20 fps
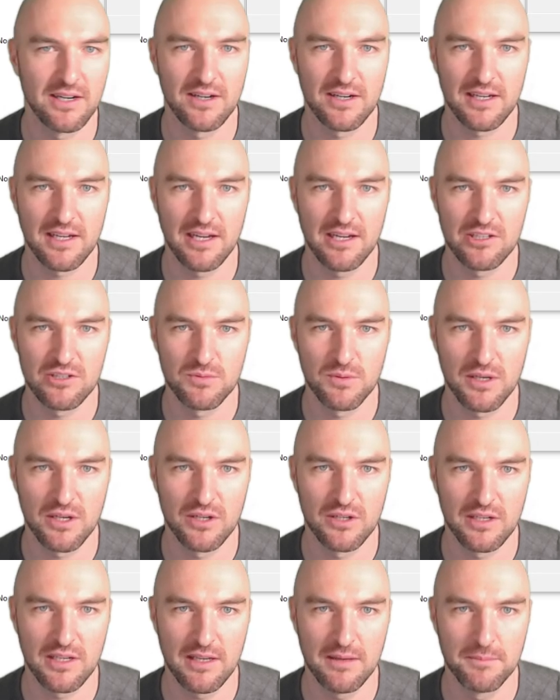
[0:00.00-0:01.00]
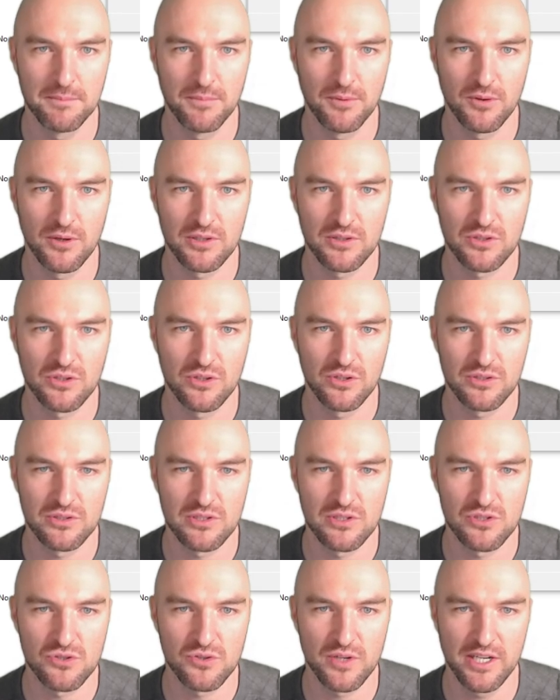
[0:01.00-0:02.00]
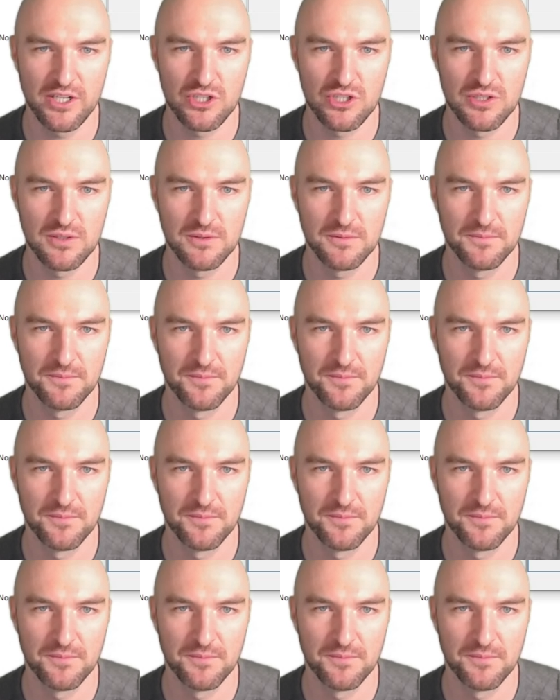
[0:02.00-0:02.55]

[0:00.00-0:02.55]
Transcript: case, we're going to import concentration.